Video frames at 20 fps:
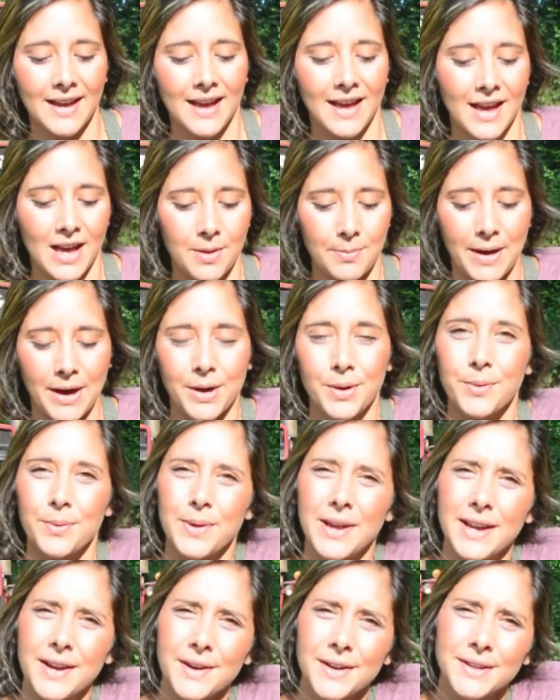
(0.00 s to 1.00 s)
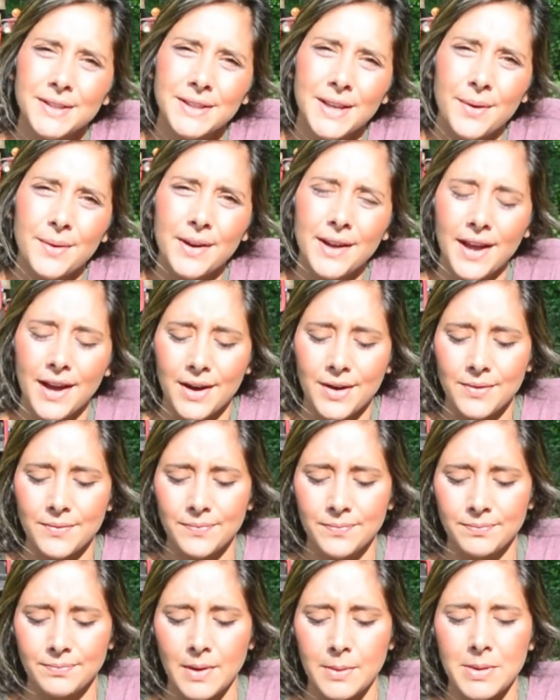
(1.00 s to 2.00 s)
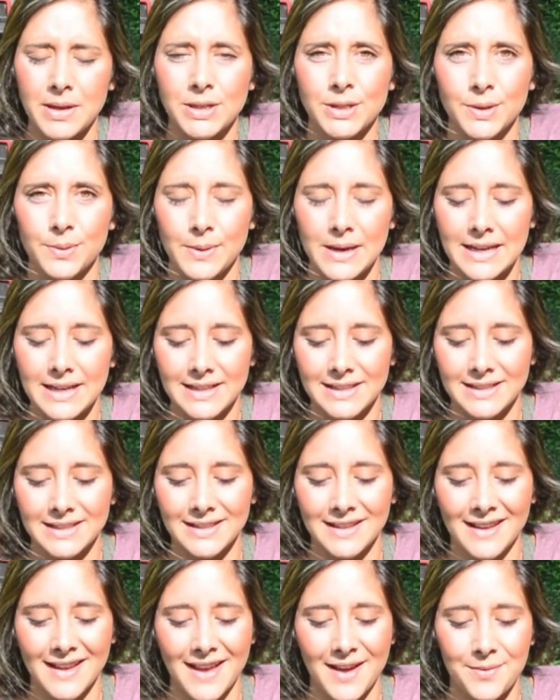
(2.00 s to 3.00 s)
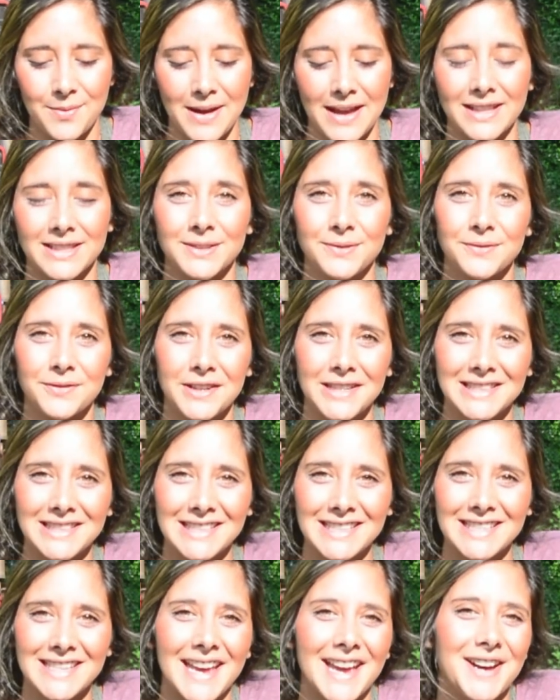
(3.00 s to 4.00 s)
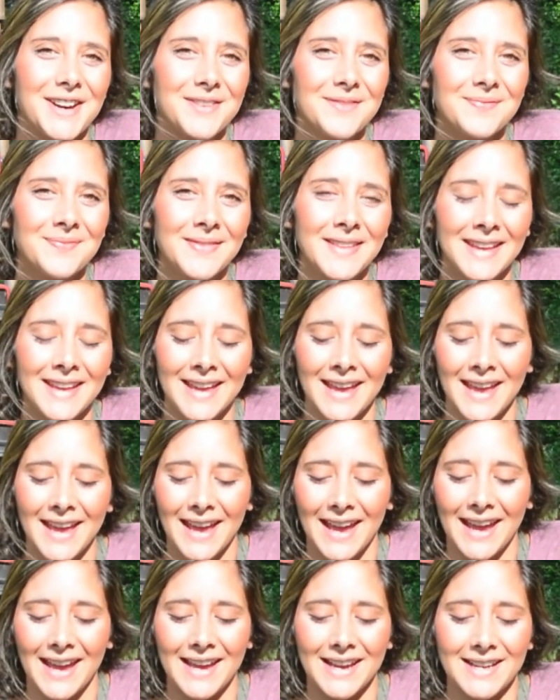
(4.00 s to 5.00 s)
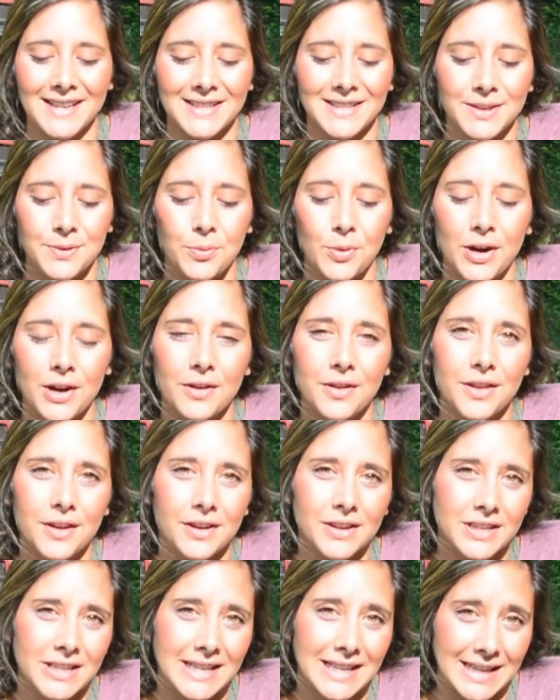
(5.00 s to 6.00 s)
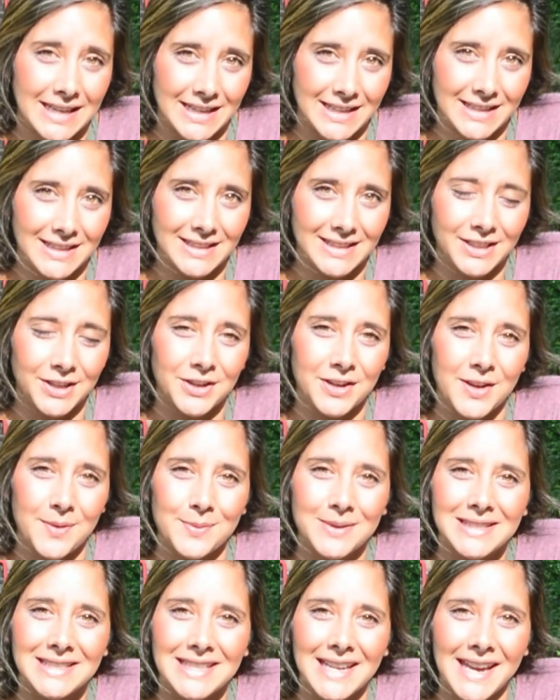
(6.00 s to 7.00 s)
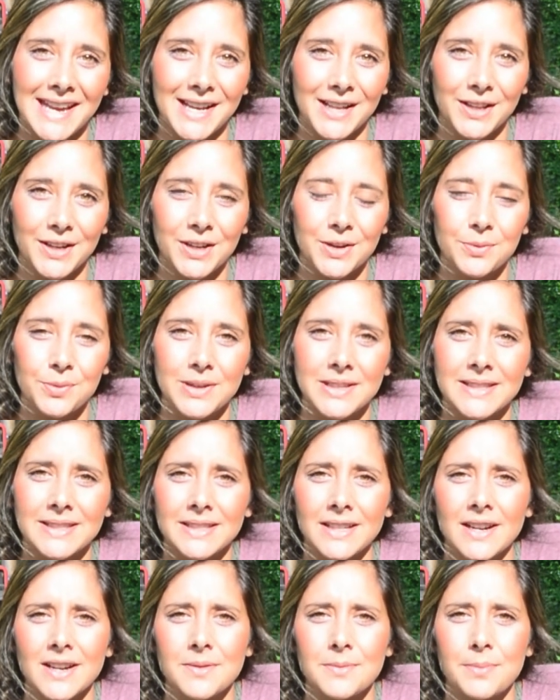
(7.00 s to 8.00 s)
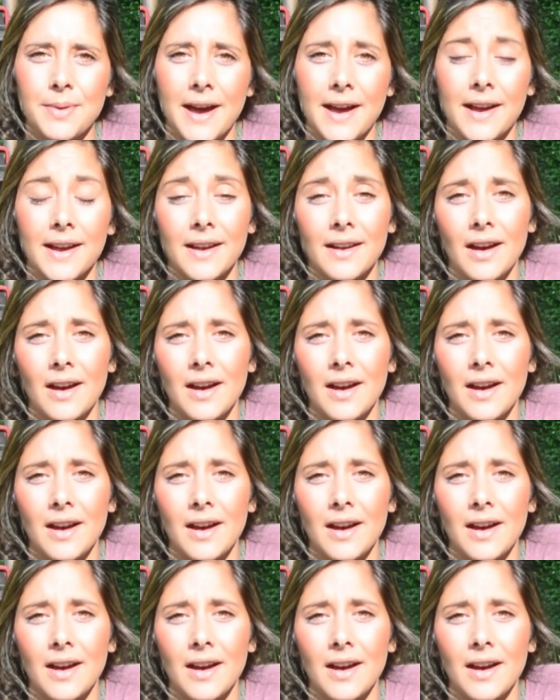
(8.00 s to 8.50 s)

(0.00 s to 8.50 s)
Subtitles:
About a week or so ago, maybe 2 weeks, we had some friends in town, and one of their kids, her name is Taylor, was stung by